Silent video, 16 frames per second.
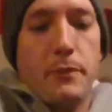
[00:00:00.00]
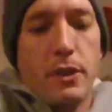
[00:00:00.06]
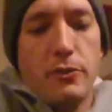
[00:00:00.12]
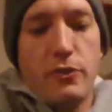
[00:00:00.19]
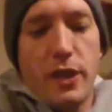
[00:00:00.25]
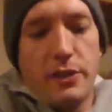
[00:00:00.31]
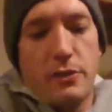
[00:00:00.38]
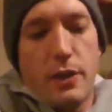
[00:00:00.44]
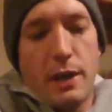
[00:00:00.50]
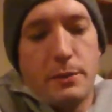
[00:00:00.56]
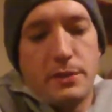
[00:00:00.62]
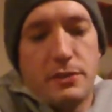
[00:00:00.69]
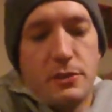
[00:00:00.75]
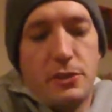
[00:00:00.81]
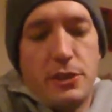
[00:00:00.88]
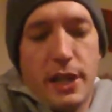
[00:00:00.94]
So that's what I
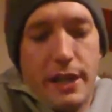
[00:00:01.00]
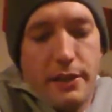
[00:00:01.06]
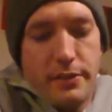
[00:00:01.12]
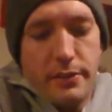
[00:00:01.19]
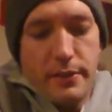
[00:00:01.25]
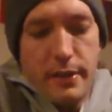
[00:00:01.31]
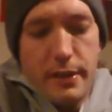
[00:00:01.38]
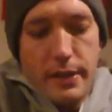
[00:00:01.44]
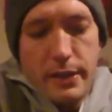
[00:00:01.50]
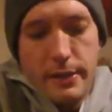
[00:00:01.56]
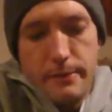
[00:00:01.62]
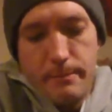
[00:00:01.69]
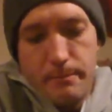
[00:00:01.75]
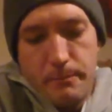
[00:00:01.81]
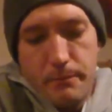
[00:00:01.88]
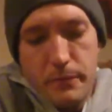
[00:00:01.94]
would suggest.
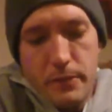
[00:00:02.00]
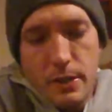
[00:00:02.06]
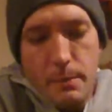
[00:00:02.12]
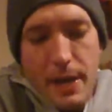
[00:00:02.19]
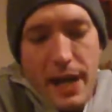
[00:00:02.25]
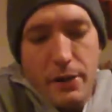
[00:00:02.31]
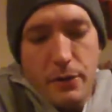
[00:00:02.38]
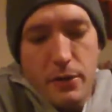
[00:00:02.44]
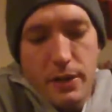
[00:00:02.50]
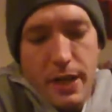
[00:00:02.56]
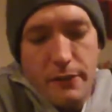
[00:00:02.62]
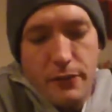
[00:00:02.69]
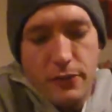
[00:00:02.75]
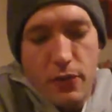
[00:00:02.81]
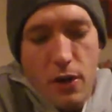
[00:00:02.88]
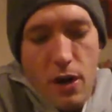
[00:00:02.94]
The battery
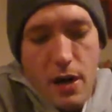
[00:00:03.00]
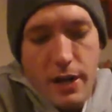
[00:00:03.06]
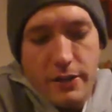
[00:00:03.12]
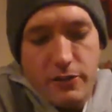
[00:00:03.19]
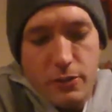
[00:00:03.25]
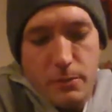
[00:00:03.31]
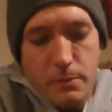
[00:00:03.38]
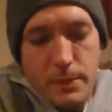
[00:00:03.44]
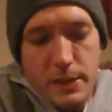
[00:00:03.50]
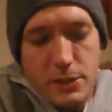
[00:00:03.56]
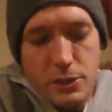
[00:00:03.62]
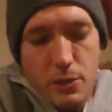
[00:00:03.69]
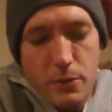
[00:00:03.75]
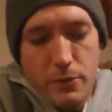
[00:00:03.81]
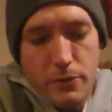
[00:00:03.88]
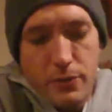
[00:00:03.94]
life is awesome. It
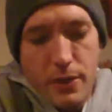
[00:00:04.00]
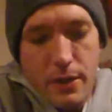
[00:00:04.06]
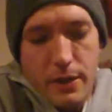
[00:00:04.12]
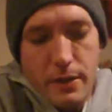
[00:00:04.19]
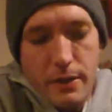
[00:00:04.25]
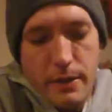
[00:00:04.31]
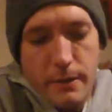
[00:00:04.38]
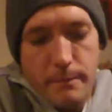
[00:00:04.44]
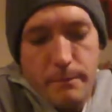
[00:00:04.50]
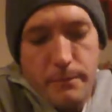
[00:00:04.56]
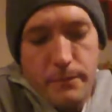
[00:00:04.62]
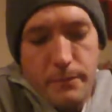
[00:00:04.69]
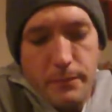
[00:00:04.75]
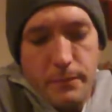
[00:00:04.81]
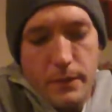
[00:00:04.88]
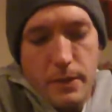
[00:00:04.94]
shows, I
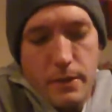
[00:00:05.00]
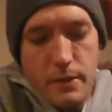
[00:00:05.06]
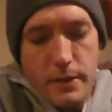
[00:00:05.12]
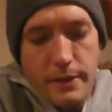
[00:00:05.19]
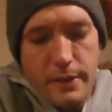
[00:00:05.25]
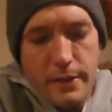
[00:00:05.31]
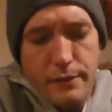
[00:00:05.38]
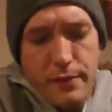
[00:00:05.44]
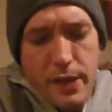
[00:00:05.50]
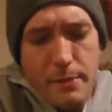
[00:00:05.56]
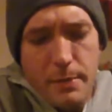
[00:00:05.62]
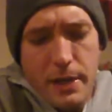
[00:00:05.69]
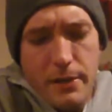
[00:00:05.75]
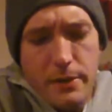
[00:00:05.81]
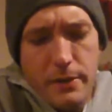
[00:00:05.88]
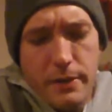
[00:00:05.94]
think 5
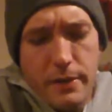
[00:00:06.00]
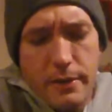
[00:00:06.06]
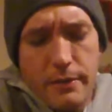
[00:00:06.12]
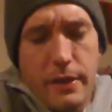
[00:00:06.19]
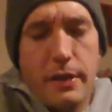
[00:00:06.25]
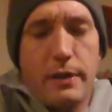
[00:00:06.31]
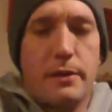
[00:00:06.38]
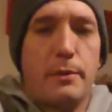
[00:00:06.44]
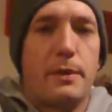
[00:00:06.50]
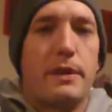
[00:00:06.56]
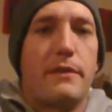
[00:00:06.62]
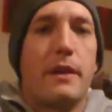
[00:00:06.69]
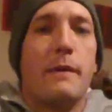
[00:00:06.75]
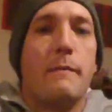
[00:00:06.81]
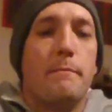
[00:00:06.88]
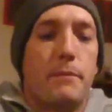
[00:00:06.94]
battery life? I don't know,
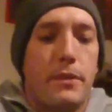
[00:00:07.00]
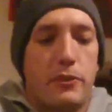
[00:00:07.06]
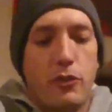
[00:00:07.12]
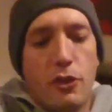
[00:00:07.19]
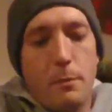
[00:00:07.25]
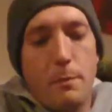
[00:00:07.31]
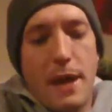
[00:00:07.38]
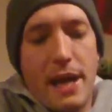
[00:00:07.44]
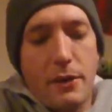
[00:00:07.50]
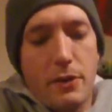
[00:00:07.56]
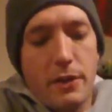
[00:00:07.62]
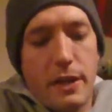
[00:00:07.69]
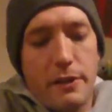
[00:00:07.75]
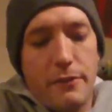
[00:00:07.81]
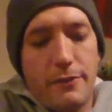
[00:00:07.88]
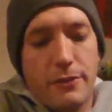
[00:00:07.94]
whatever. So the battery
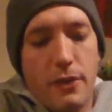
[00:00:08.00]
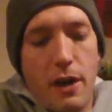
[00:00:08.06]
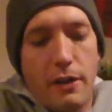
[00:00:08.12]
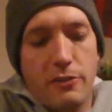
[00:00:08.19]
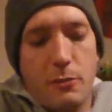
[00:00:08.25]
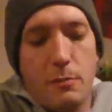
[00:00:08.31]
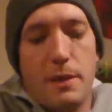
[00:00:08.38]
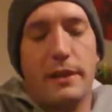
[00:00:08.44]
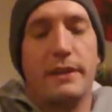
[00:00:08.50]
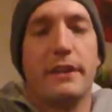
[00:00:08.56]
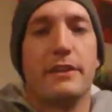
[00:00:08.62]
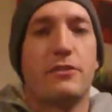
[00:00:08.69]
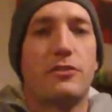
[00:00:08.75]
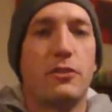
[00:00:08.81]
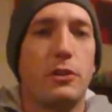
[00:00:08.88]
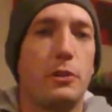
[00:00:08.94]
life is awesome on
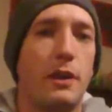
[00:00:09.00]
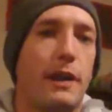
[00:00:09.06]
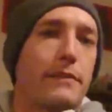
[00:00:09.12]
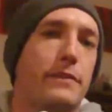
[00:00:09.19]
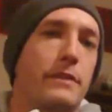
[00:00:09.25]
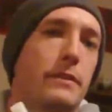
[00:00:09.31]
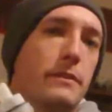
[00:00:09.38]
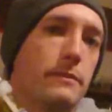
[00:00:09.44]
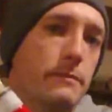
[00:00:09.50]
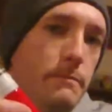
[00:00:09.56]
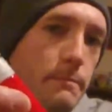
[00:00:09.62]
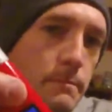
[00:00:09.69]
this. So you have the...